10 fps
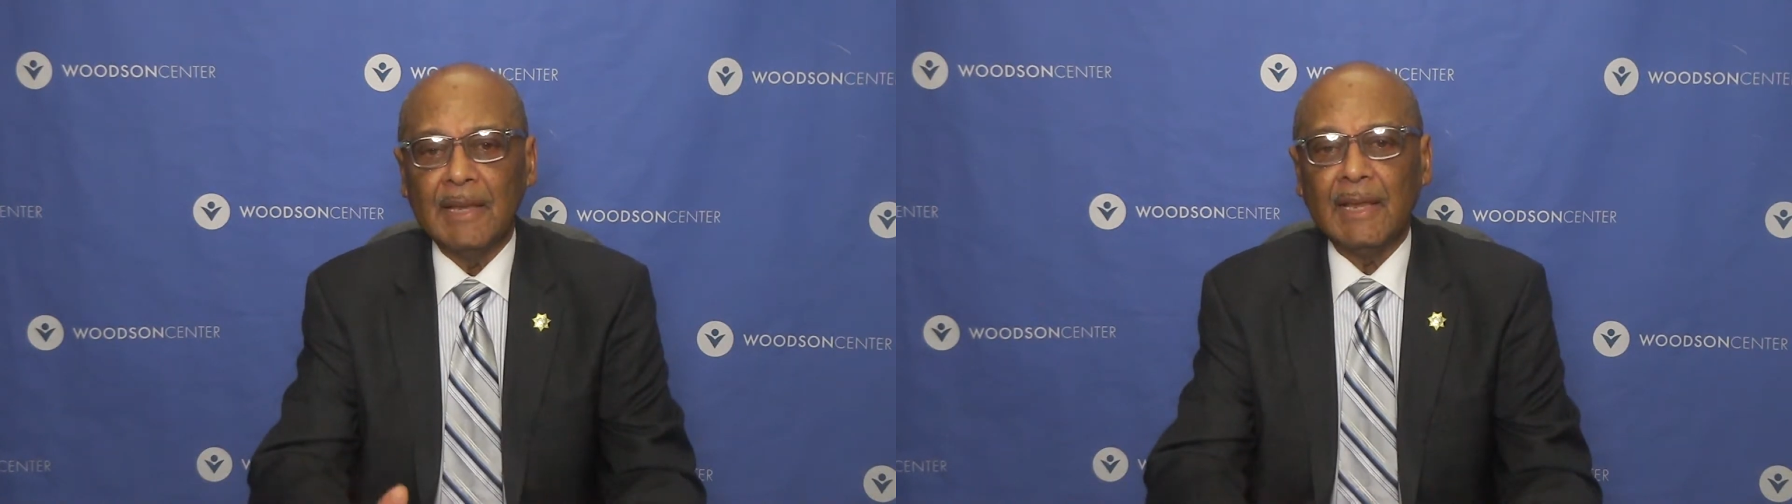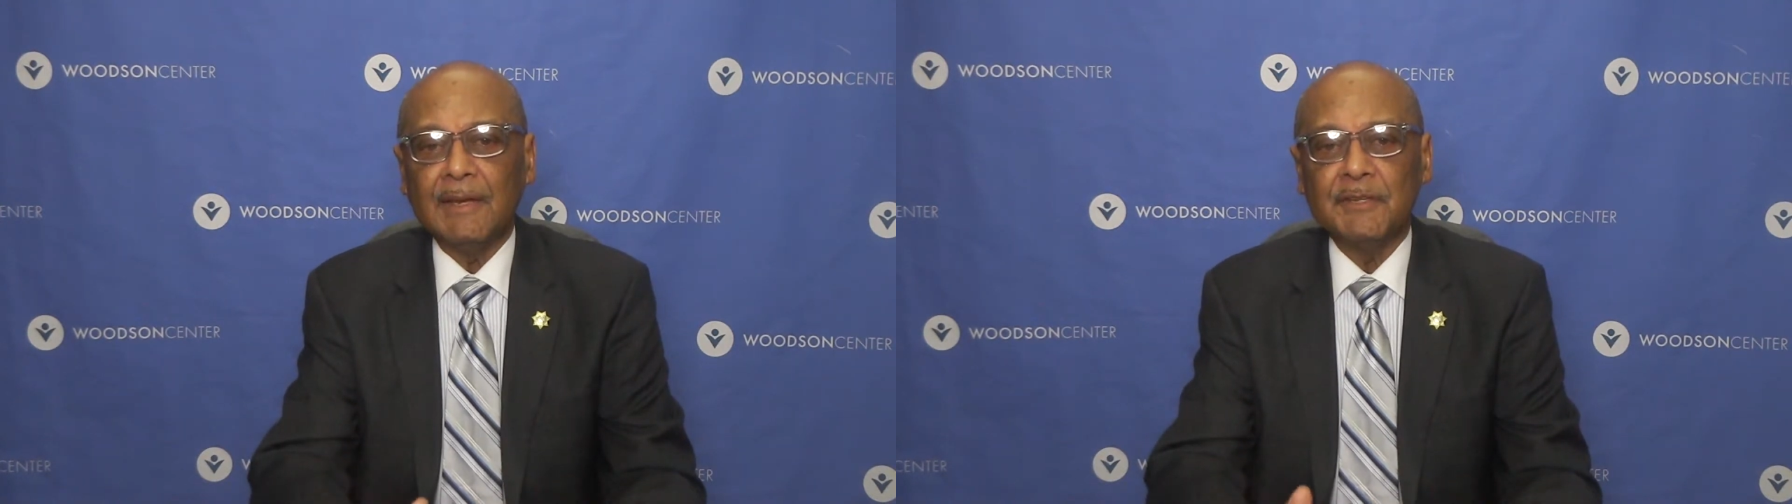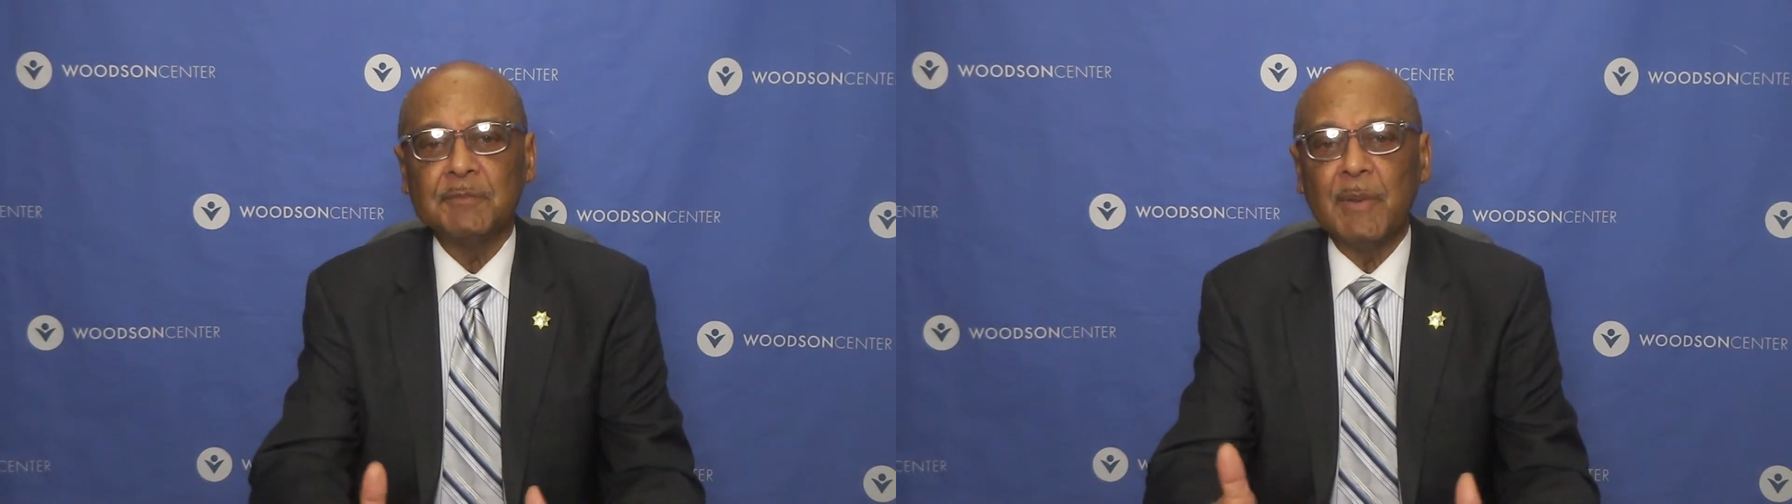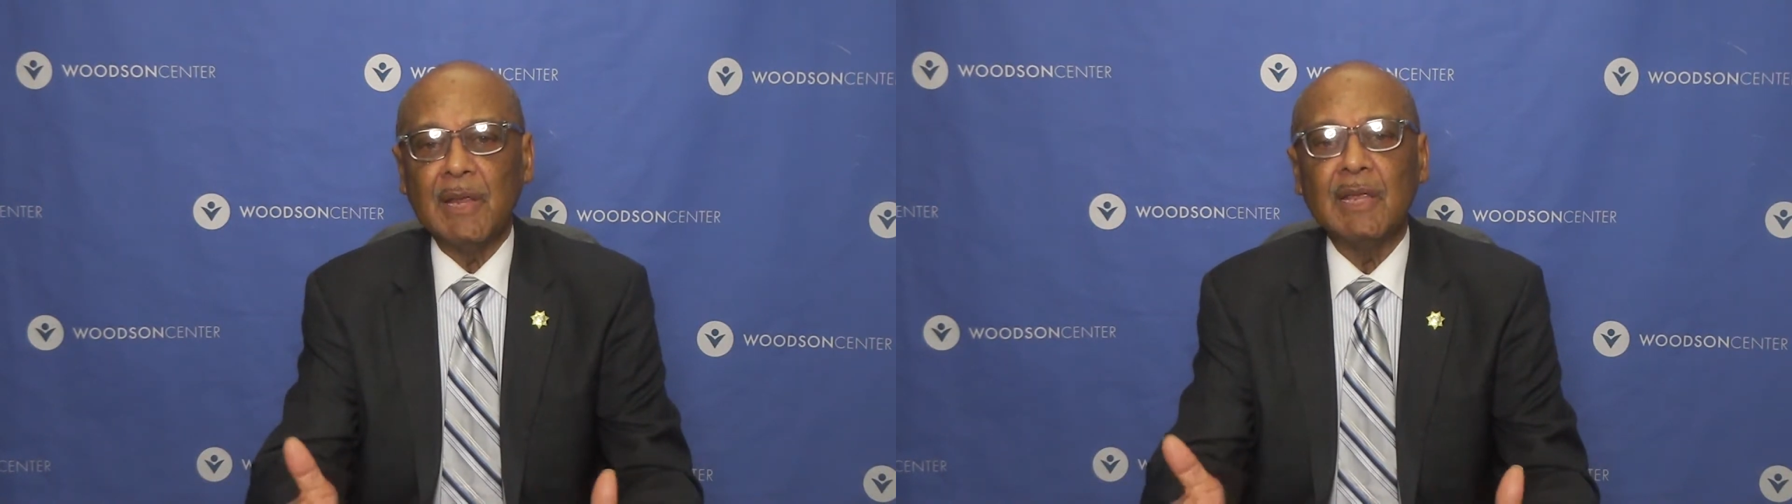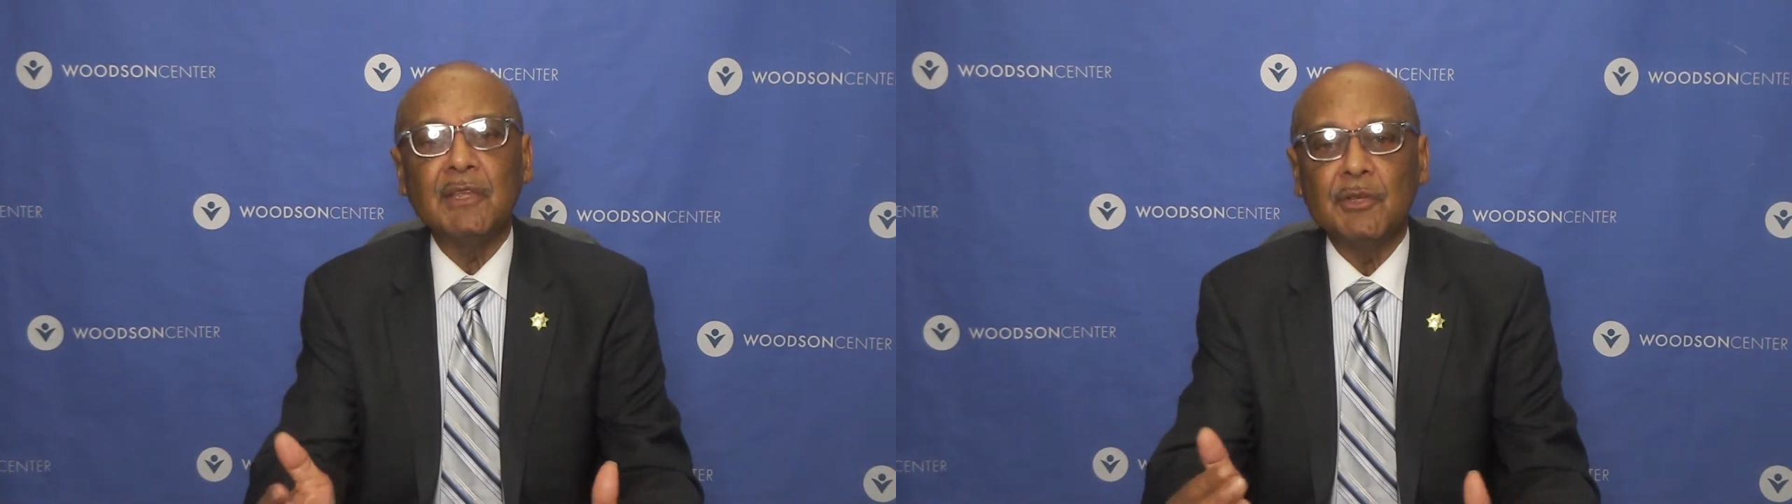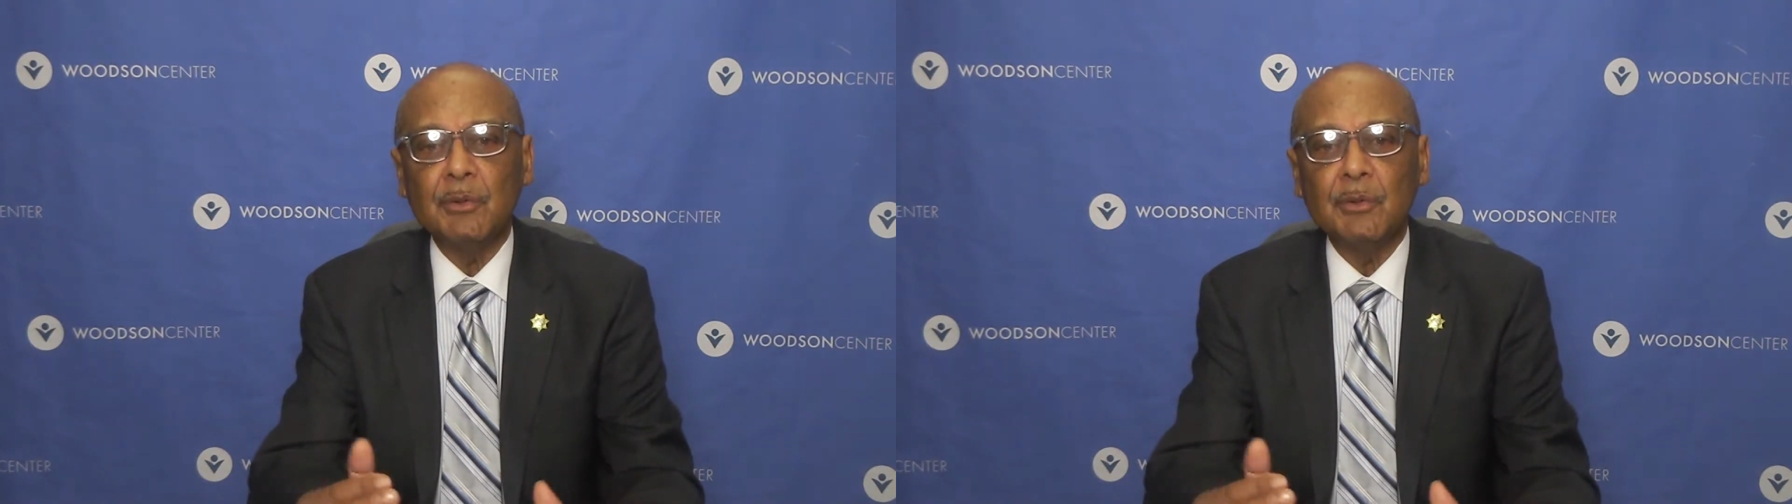and it's being